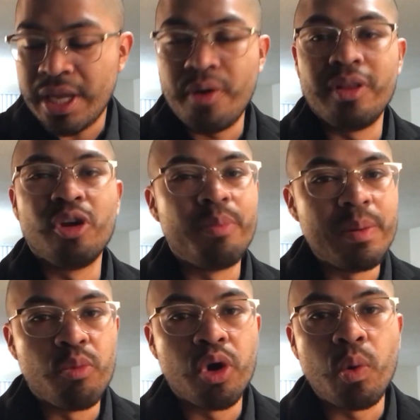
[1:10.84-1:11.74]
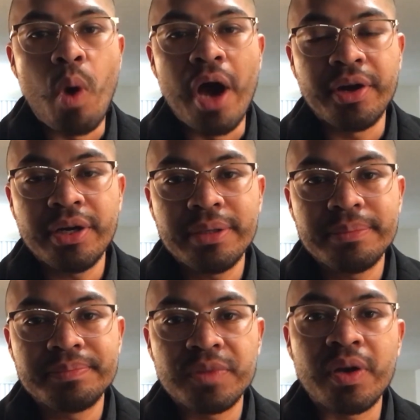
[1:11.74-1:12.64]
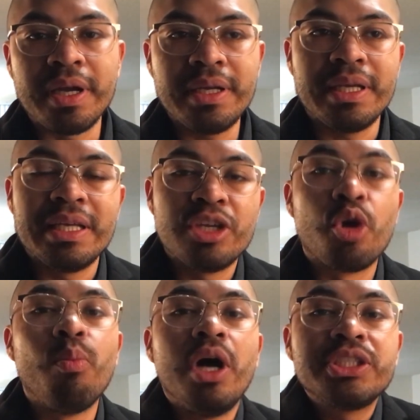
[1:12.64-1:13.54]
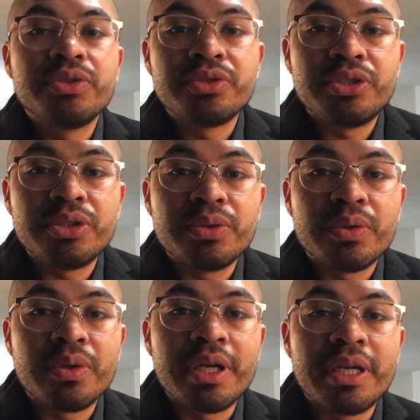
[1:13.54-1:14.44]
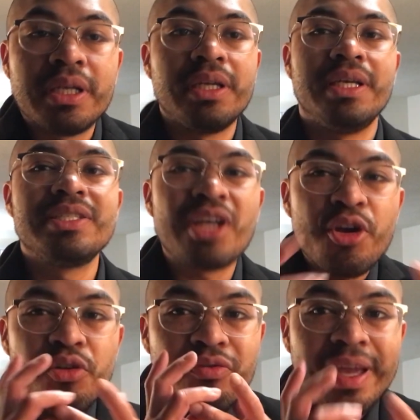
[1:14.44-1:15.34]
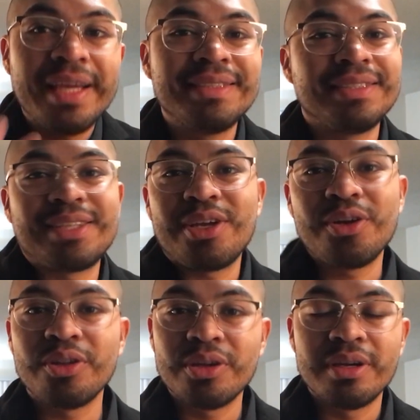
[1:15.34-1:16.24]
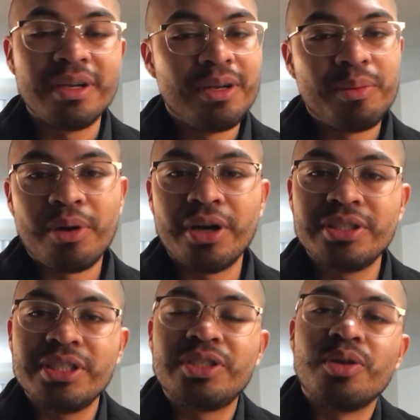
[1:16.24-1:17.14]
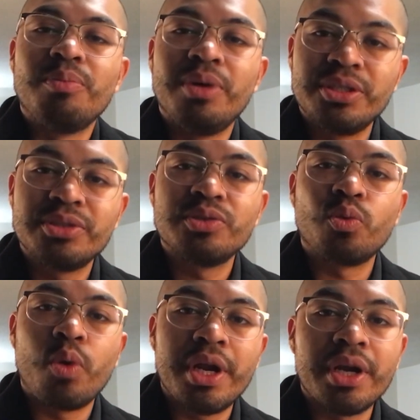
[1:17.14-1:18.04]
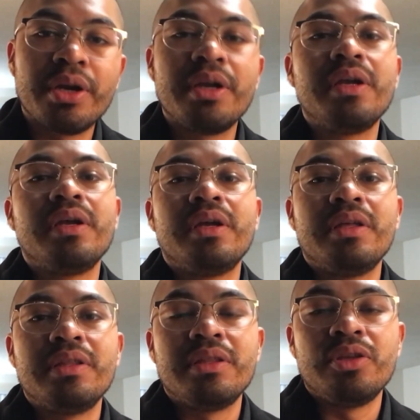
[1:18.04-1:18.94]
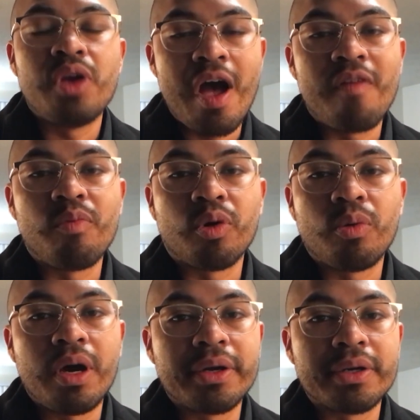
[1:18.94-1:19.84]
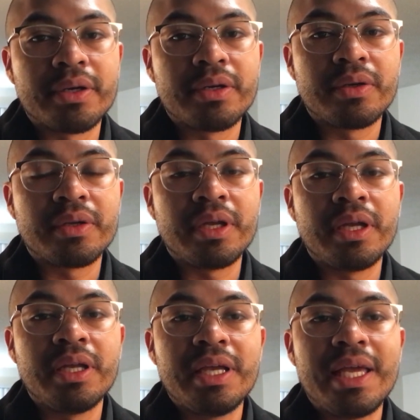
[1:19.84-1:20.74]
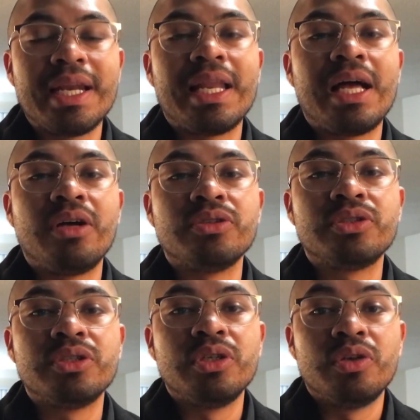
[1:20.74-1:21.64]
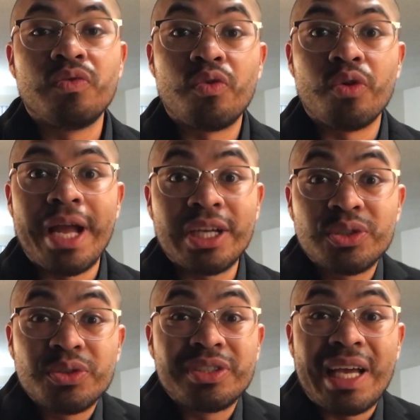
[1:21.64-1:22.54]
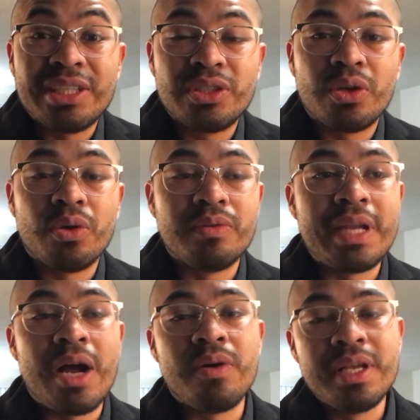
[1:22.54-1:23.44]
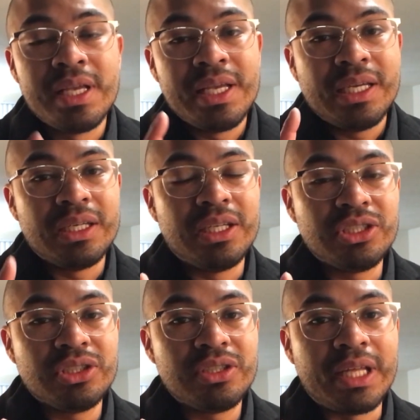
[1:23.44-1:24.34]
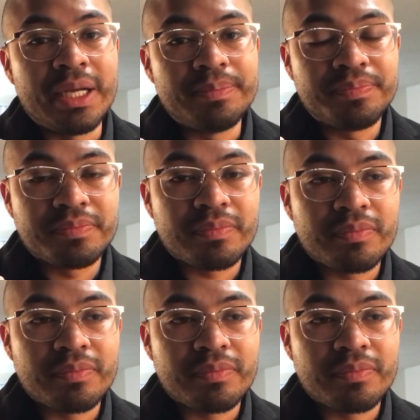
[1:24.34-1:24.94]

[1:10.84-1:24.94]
carry a little bit more water, okay? Your muscles do, okay? It's not your face, it's not your other parts, it's your muscles where you have more water, okay? And it allows for actual size to grow. Now, in addition to that,